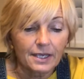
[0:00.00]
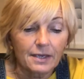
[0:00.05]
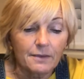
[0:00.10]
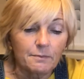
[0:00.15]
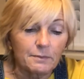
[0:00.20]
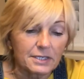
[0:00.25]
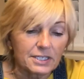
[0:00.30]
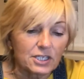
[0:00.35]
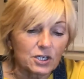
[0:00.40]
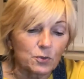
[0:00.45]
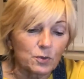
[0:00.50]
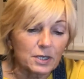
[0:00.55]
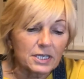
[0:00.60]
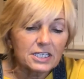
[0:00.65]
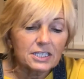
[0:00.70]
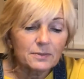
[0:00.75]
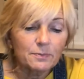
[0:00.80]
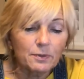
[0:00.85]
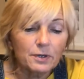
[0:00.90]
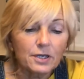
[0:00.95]
Mr.
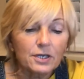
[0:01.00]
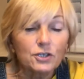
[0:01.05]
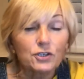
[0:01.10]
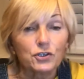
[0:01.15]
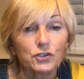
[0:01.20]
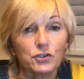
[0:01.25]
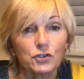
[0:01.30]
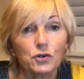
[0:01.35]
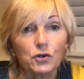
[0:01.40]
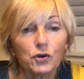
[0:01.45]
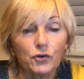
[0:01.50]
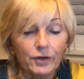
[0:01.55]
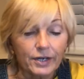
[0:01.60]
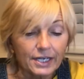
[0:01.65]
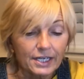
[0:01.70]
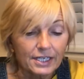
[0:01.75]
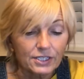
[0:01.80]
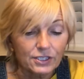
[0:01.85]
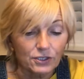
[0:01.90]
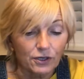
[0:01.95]
Winsborrow snoring
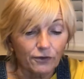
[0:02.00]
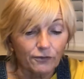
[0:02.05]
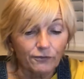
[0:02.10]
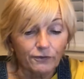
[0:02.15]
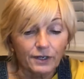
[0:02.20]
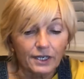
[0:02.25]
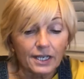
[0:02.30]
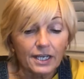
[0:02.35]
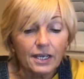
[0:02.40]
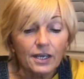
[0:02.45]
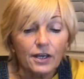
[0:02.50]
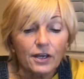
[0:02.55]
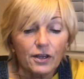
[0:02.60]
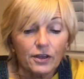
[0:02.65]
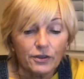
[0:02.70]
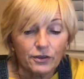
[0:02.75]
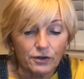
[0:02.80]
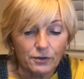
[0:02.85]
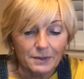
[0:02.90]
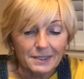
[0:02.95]
softly
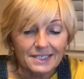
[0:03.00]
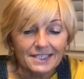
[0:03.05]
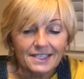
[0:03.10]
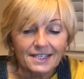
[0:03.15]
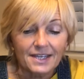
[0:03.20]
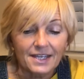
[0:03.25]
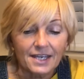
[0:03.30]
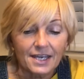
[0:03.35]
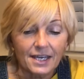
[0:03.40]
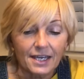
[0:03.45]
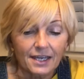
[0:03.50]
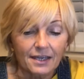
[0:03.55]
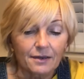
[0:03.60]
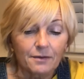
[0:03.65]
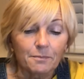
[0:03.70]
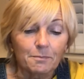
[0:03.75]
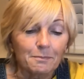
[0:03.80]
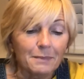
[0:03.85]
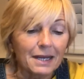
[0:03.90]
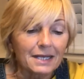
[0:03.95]
through his thick,
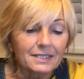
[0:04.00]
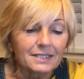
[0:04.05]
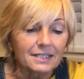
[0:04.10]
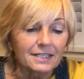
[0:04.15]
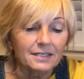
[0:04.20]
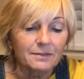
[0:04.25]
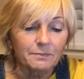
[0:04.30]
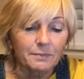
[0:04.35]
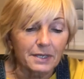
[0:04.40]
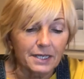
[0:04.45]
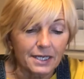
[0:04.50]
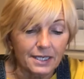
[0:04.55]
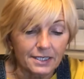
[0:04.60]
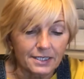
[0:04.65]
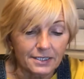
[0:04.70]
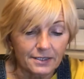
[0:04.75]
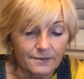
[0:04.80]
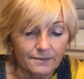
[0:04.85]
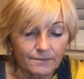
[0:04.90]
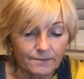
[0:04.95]
matted beard.
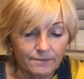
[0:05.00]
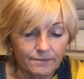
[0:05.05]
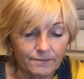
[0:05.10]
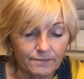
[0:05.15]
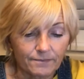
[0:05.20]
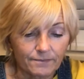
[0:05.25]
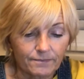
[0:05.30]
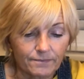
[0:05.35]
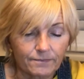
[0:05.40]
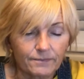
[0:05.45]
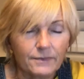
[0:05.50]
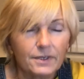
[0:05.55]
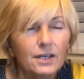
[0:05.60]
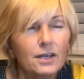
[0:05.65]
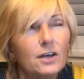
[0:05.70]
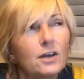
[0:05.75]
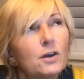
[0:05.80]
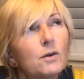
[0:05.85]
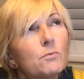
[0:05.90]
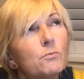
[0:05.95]

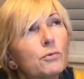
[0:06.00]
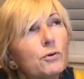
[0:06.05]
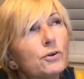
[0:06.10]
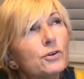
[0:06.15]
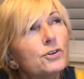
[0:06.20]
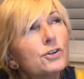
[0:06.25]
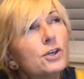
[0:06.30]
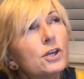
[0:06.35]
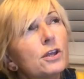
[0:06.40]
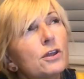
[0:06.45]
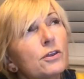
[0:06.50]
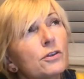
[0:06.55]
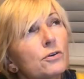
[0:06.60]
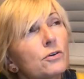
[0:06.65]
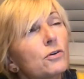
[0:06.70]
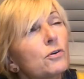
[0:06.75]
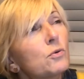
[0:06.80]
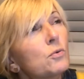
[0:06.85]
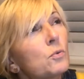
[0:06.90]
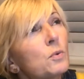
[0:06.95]
Bunjee
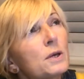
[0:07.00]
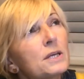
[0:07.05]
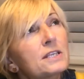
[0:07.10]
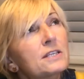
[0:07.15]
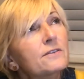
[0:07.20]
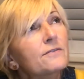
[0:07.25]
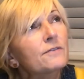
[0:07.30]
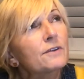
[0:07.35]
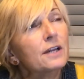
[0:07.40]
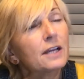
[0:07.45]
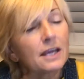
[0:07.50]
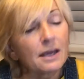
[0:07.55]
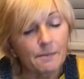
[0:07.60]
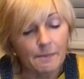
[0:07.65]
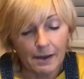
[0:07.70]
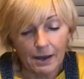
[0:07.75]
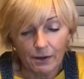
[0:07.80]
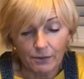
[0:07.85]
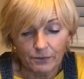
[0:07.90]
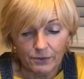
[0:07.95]
thought wistfully
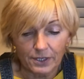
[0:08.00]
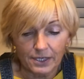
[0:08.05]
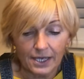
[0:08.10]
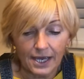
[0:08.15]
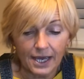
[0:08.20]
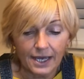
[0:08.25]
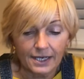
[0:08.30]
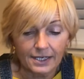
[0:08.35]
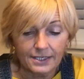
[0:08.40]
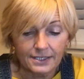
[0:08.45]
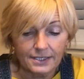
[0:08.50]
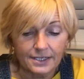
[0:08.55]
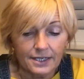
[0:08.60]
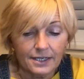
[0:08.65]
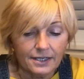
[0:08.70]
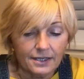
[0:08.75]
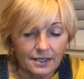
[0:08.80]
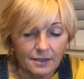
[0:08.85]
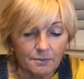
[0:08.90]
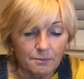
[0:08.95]
about the eggs
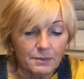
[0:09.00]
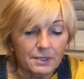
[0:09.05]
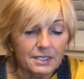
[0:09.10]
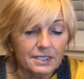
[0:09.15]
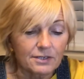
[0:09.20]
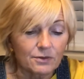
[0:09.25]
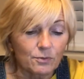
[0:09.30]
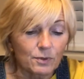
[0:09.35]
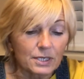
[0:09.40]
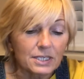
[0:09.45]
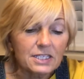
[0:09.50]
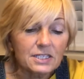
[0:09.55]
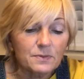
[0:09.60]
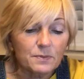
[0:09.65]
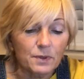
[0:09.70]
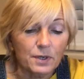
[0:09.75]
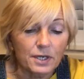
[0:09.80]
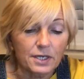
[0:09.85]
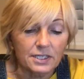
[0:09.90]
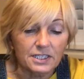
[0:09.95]
that Mr.
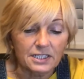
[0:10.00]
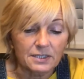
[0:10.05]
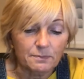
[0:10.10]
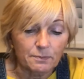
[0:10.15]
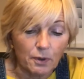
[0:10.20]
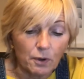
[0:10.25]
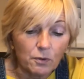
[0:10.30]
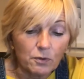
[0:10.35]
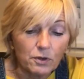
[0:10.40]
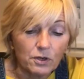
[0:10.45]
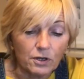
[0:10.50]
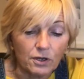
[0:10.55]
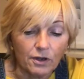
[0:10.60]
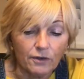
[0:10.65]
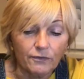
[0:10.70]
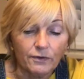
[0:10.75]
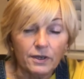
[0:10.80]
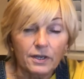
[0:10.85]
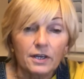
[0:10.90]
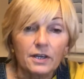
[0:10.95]
Winsborrow had spoken
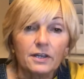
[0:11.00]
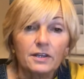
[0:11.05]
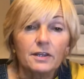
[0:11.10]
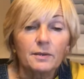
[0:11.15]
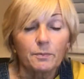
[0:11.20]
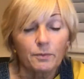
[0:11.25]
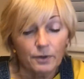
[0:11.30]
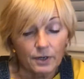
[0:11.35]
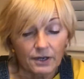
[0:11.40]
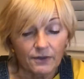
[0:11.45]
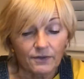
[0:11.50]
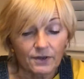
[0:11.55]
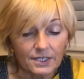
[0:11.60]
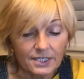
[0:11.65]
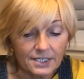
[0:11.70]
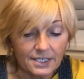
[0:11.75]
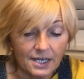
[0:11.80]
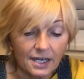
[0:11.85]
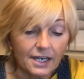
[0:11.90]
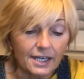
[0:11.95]
of the
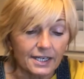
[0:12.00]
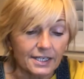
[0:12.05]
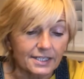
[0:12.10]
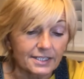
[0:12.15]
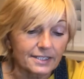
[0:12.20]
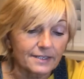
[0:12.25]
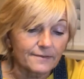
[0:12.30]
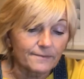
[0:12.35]
previous night.